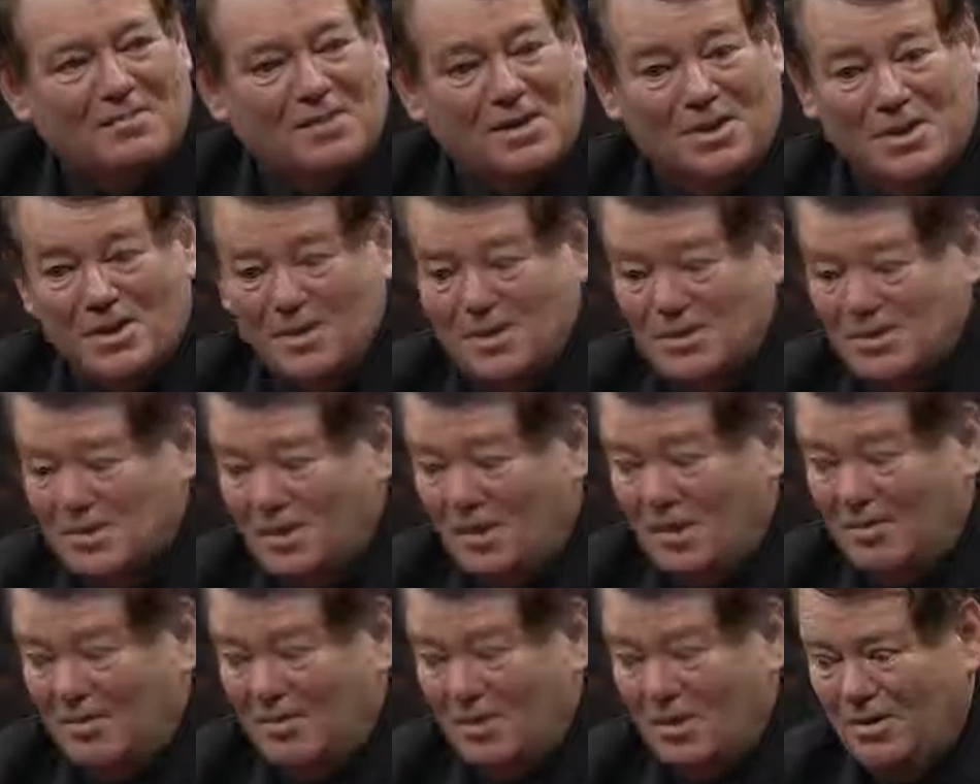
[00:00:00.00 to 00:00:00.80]
But this
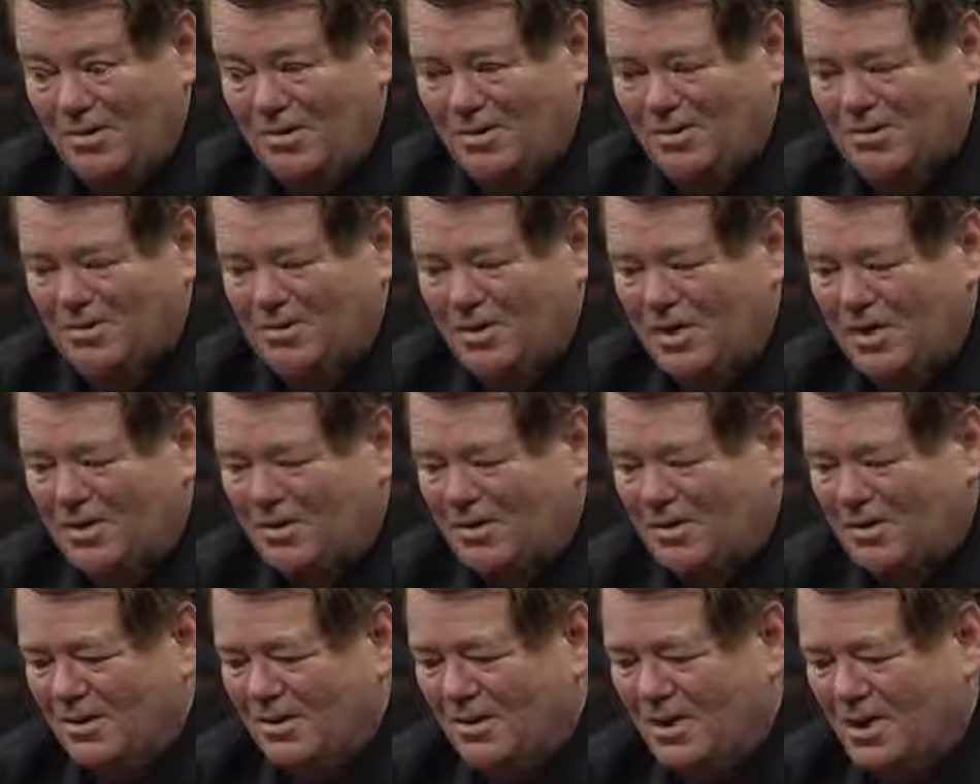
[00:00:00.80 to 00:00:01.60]
time, well, I was really
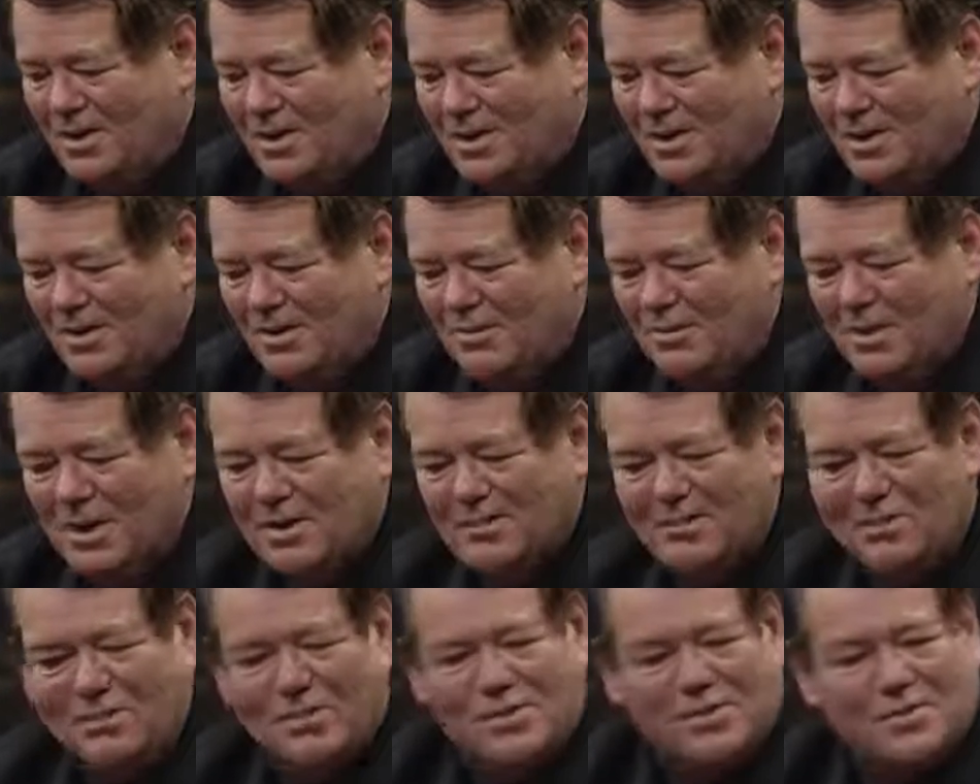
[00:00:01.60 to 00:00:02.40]
delighted. It
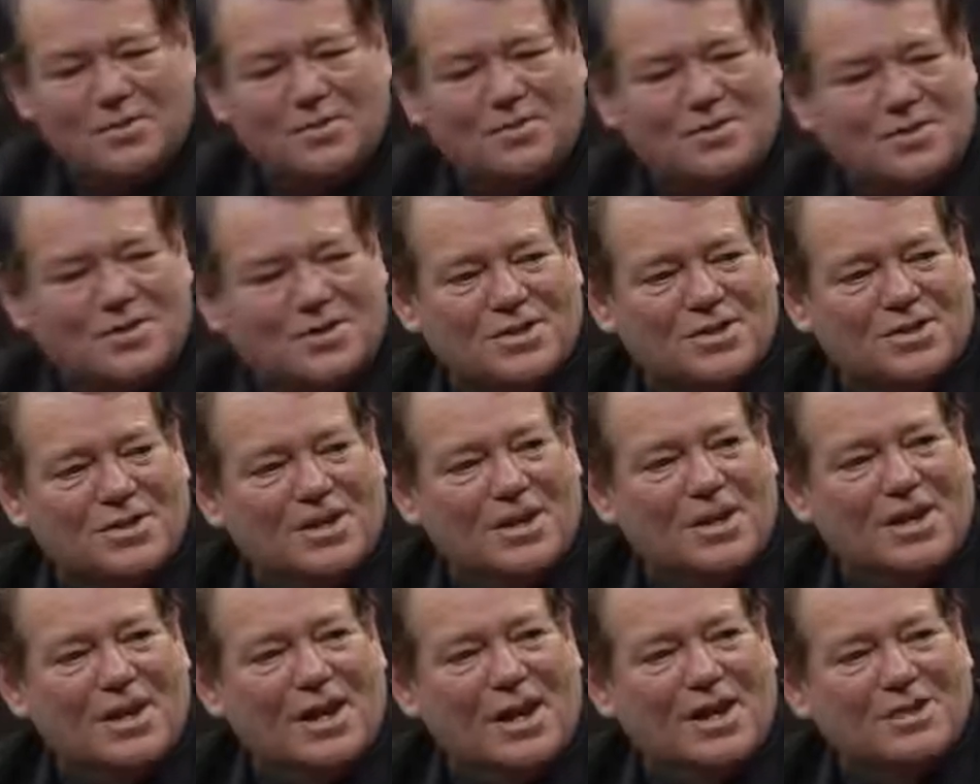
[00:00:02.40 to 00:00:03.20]
went for services
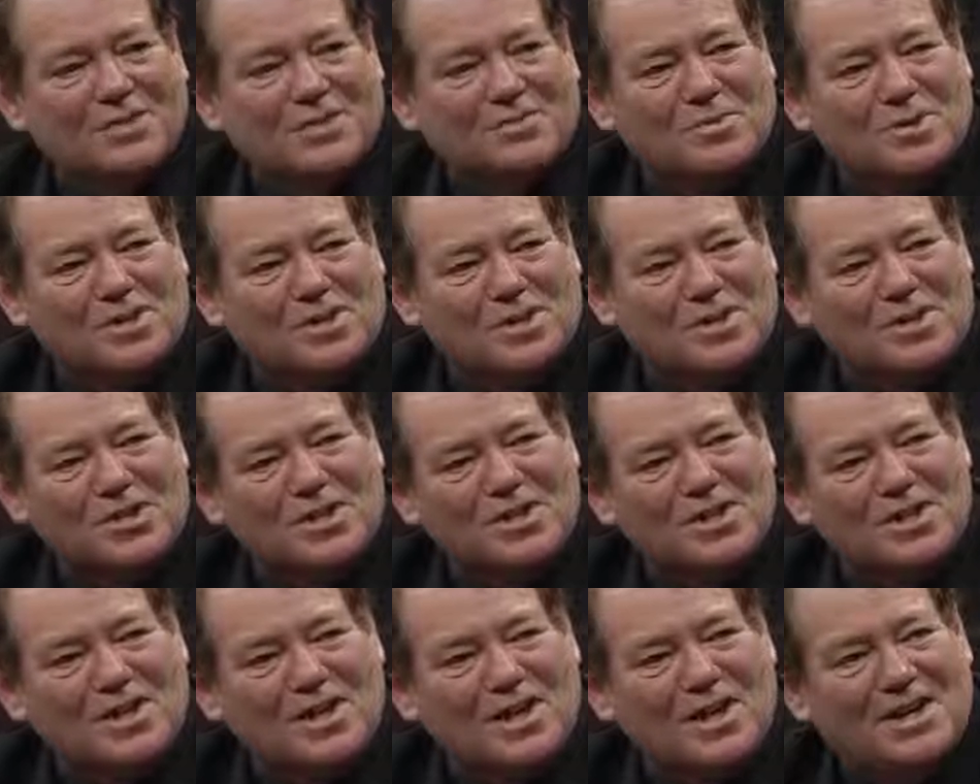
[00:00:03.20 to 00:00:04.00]
as a
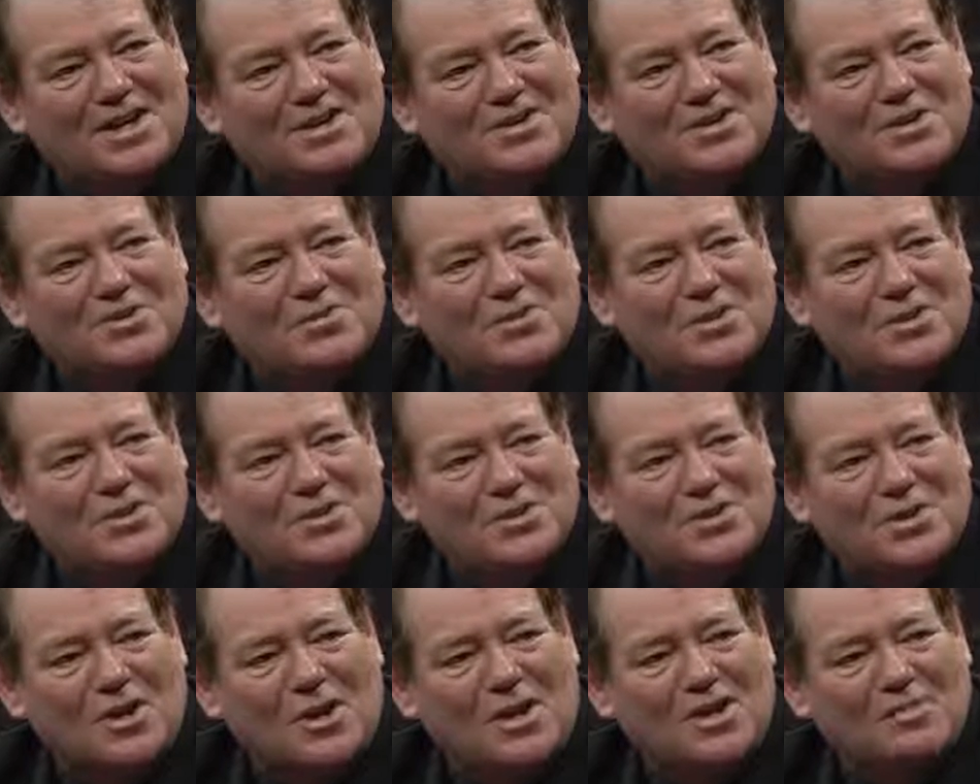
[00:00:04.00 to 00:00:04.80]
magician, and it's the
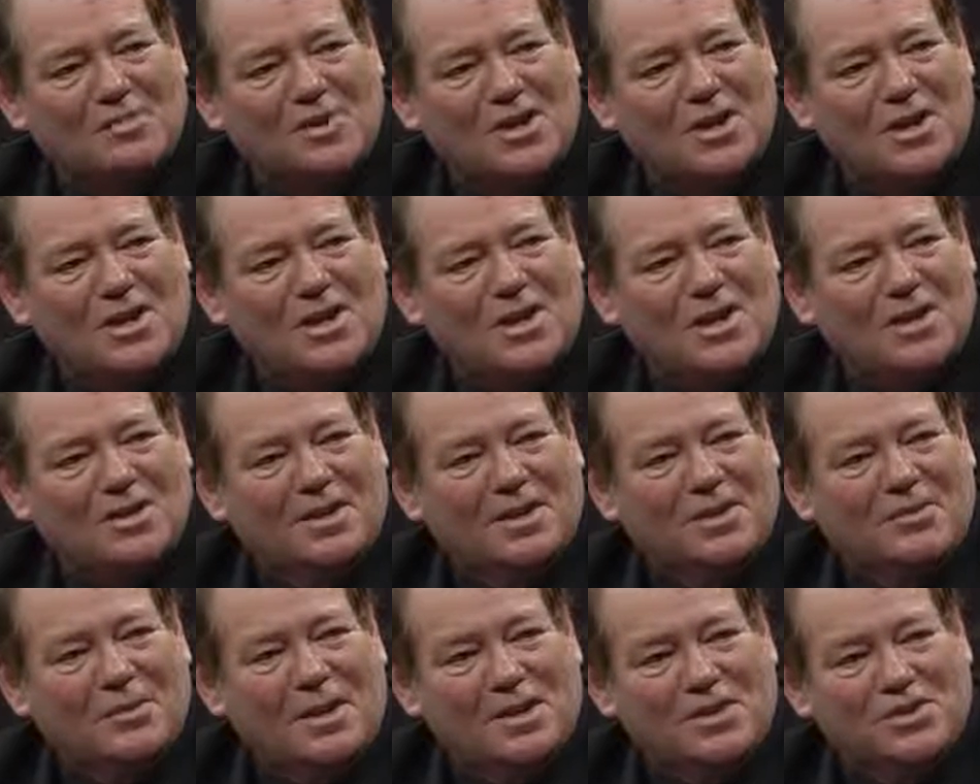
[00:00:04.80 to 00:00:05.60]
first time
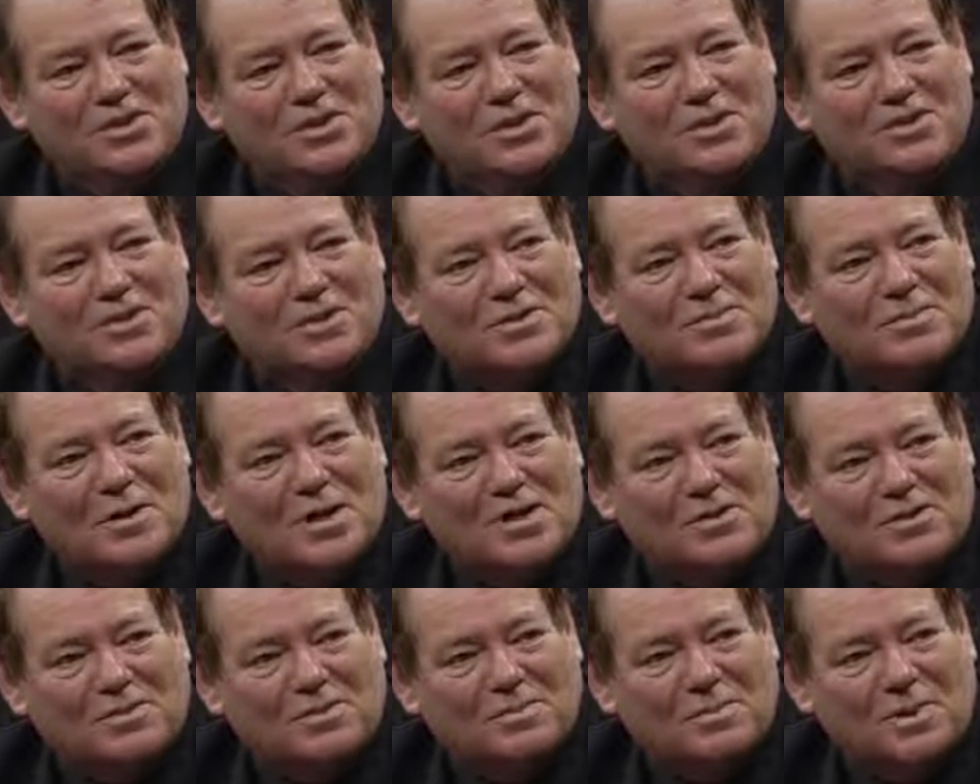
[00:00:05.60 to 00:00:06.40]
the Queen's Service
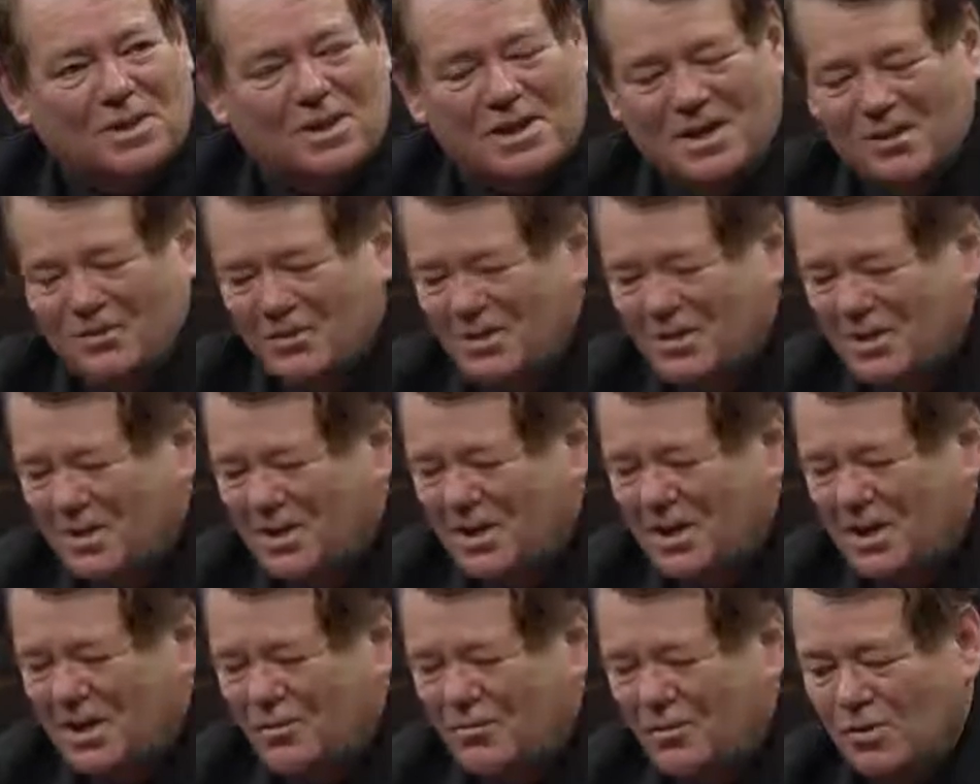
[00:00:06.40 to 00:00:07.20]
Medal's been given
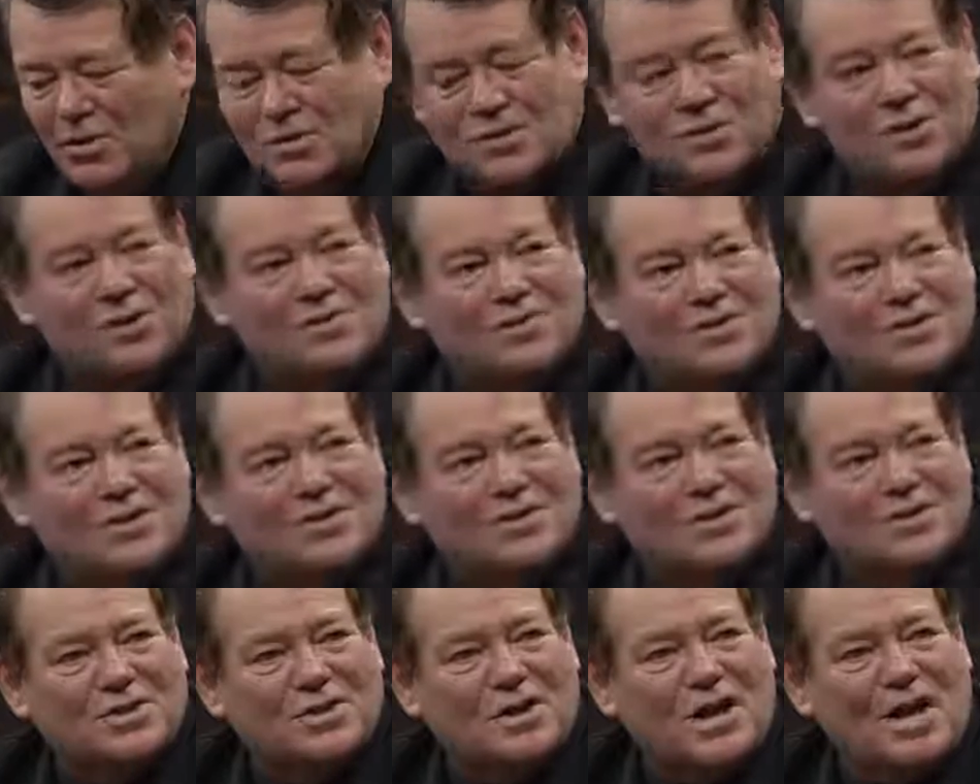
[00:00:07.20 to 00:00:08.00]
for
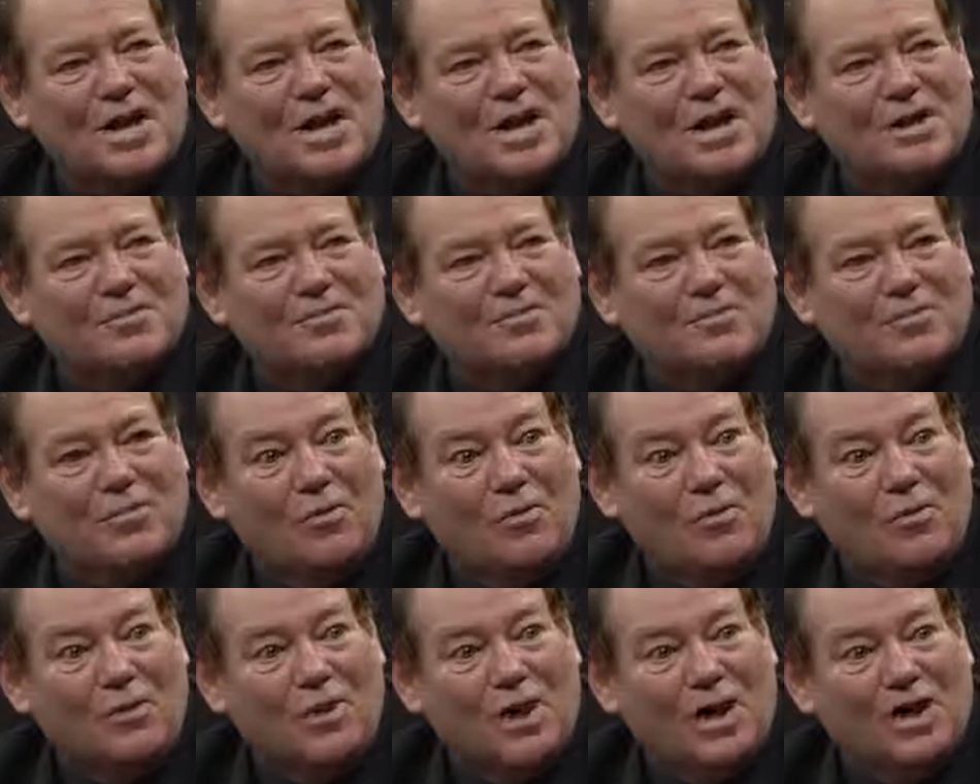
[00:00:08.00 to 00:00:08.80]
services
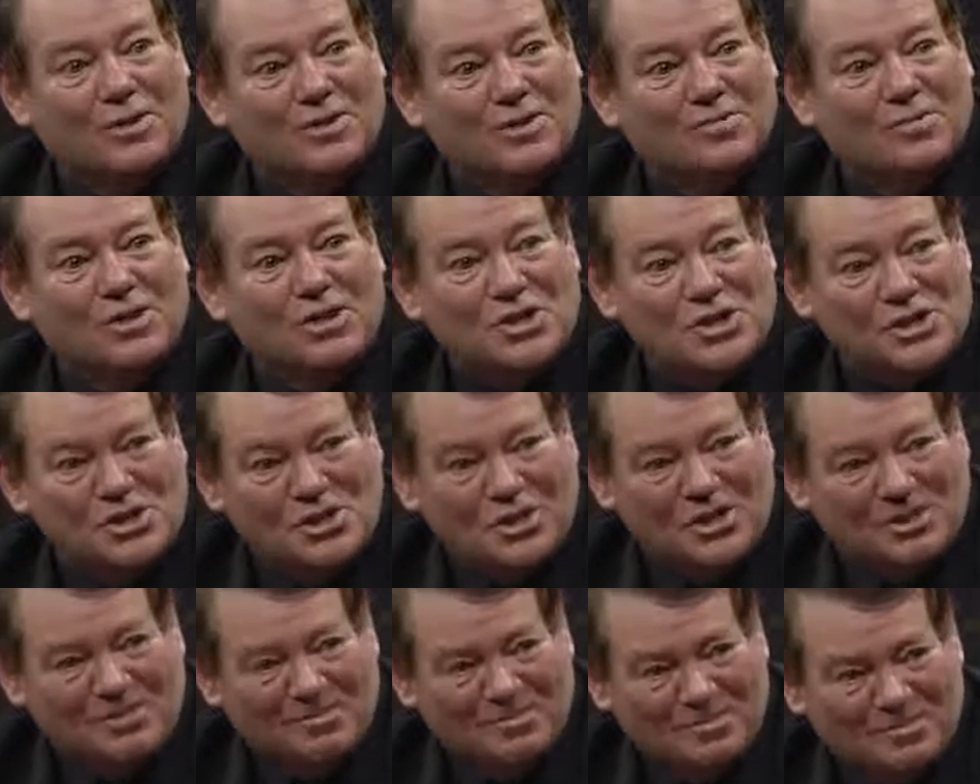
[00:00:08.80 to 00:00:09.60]
as a
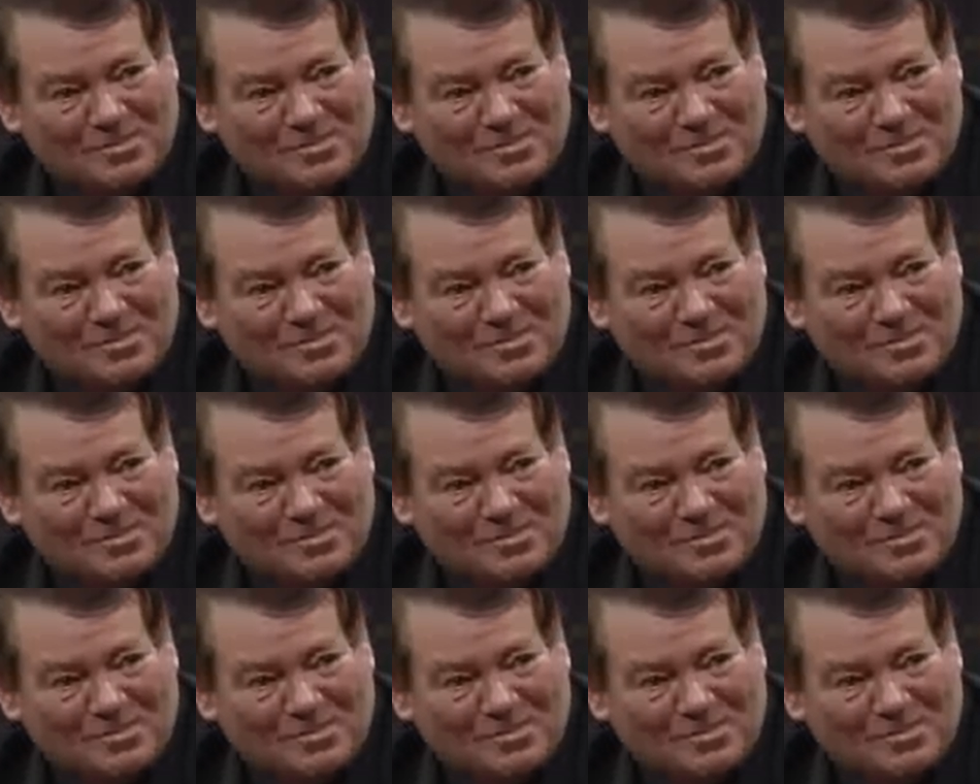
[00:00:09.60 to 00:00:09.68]
magician.